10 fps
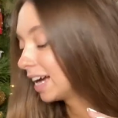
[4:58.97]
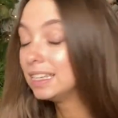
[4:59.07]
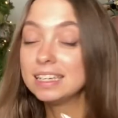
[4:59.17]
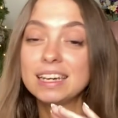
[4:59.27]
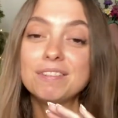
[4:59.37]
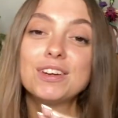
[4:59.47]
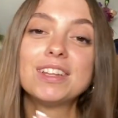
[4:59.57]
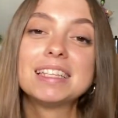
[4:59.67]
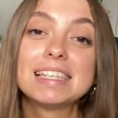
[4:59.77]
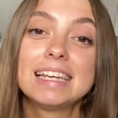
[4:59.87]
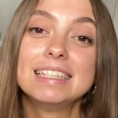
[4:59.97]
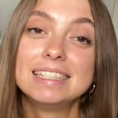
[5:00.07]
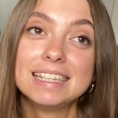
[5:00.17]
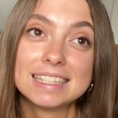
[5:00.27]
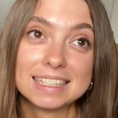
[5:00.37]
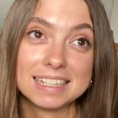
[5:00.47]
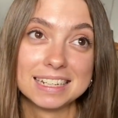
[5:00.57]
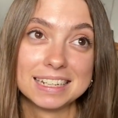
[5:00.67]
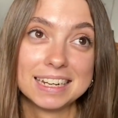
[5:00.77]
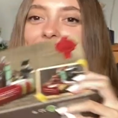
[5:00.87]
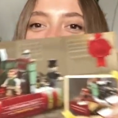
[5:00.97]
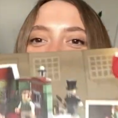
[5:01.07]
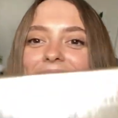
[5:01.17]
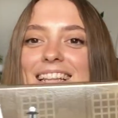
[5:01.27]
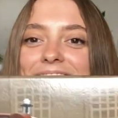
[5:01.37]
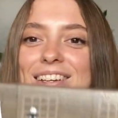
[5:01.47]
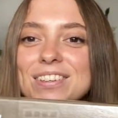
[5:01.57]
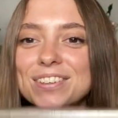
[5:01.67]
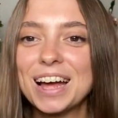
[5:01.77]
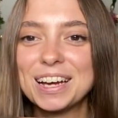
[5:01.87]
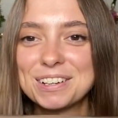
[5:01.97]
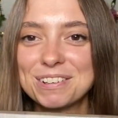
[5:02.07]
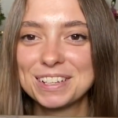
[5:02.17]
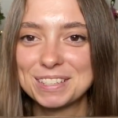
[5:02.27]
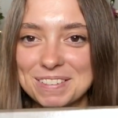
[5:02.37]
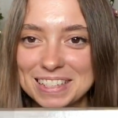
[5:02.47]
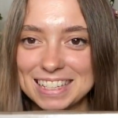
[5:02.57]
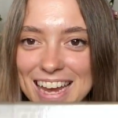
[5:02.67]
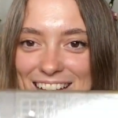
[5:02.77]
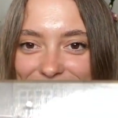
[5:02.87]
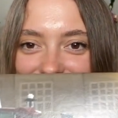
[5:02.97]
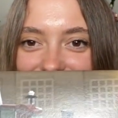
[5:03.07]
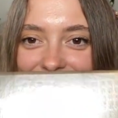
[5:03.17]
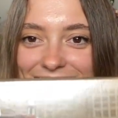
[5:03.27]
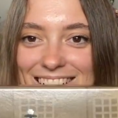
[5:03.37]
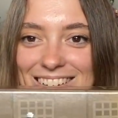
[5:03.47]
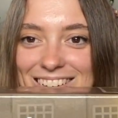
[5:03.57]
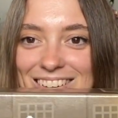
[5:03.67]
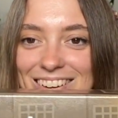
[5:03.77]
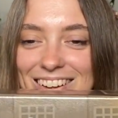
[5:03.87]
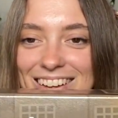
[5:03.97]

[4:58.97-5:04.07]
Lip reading: didn't even know this existed. It's a Christmas Carol Lego.